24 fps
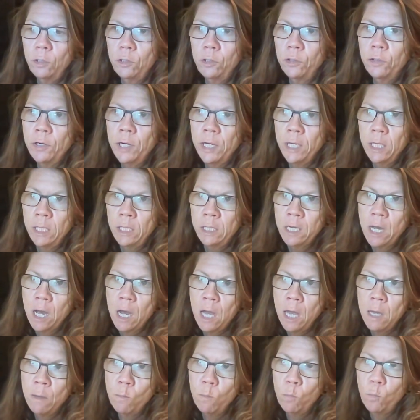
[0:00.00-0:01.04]
during a
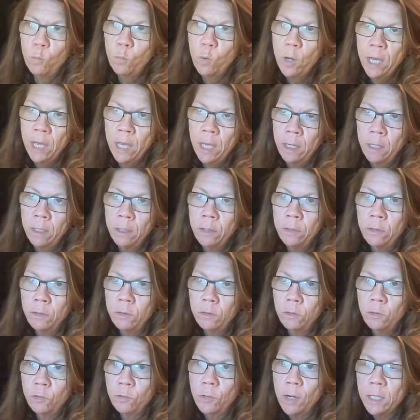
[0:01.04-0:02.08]
time when
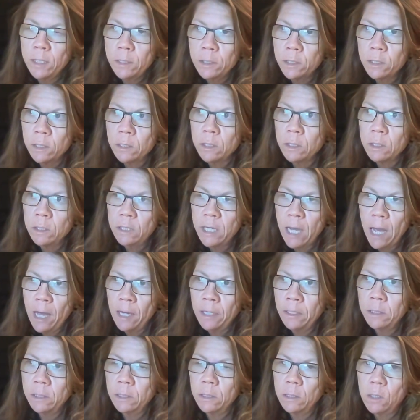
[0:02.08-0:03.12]
trust
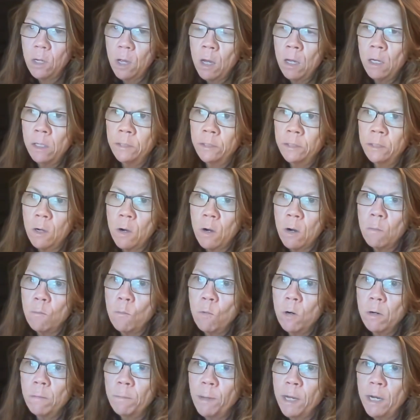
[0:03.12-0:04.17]
tax laws are
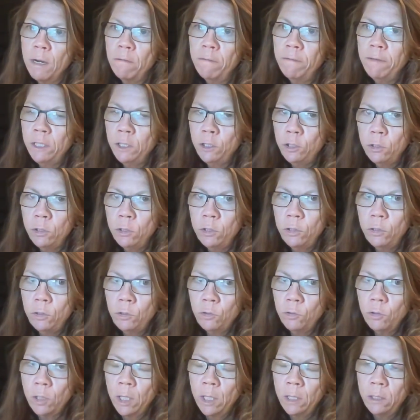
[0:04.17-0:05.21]
more beneficial to
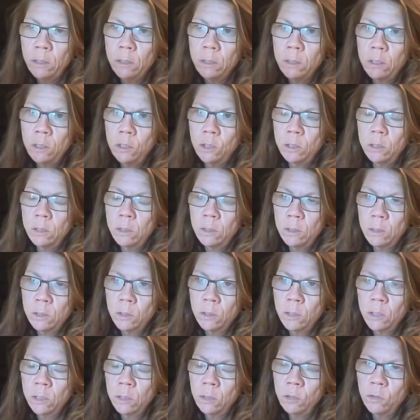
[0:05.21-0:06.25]
trust, such as
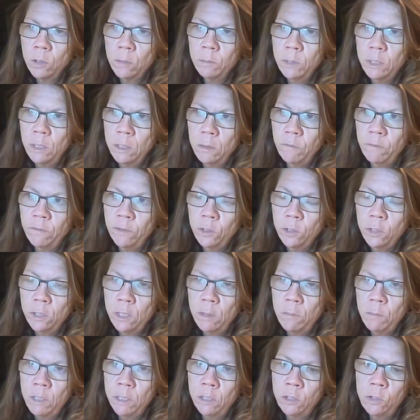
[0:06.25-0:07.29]
during Trump's first
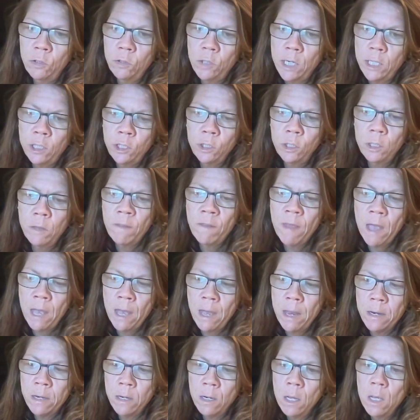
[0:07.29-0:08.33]
administration,
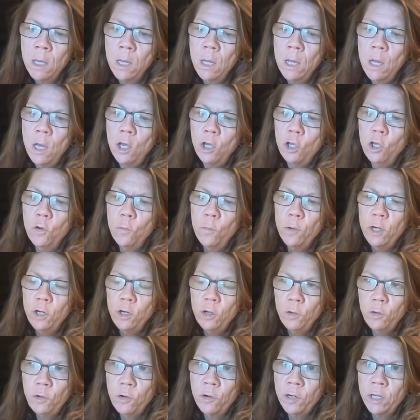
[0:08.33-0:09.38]
then you
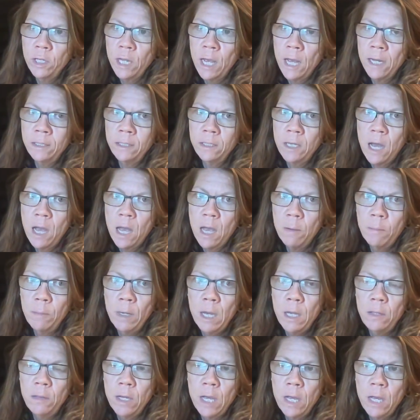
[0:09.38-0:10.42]
renew during that time.
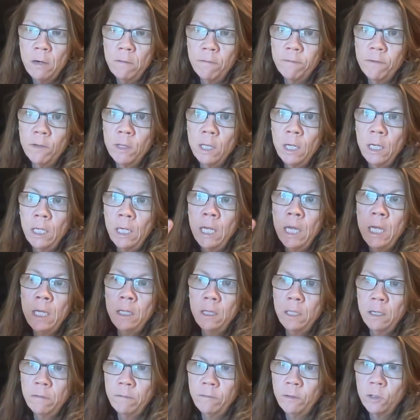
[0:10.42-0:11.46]
And then for the
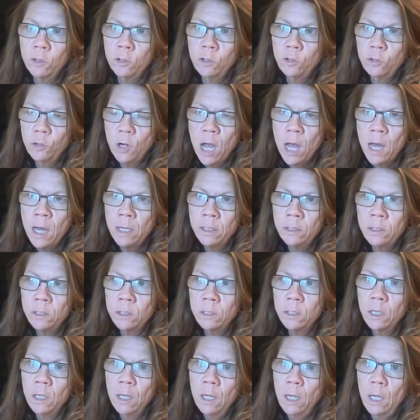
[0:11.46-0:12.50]
length of your
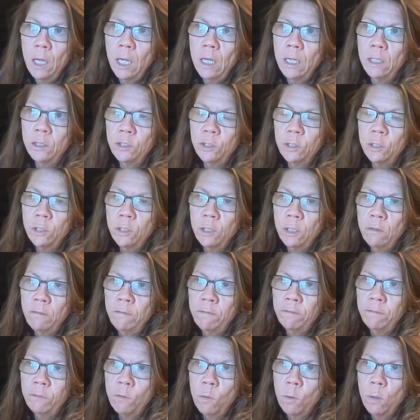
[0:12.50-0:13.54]
trust, it's
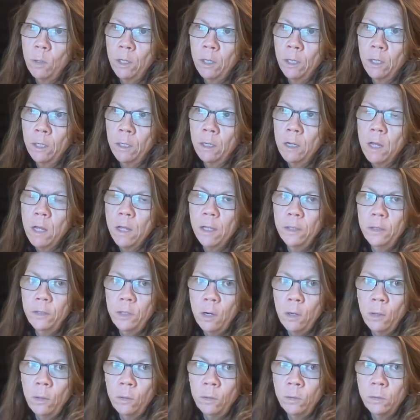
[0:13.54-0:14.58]
good for
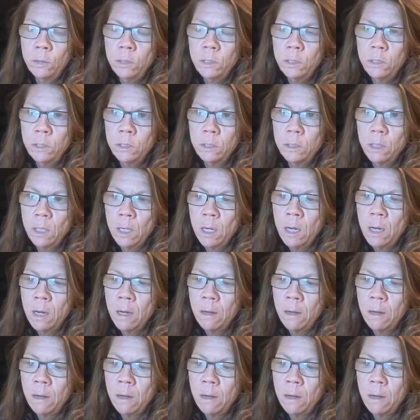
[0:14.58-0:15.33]
those